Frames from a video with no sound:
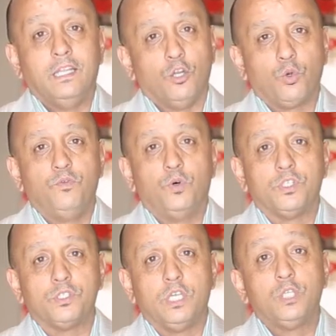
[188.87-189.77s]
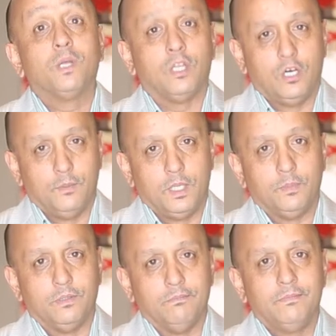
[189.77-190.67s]
Now I look forward to seeing you at the home
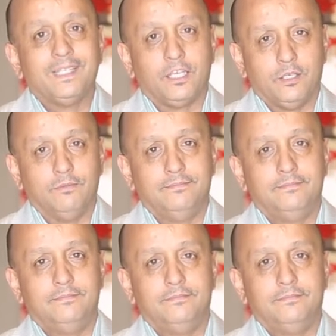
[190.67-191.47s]
open. Thank you.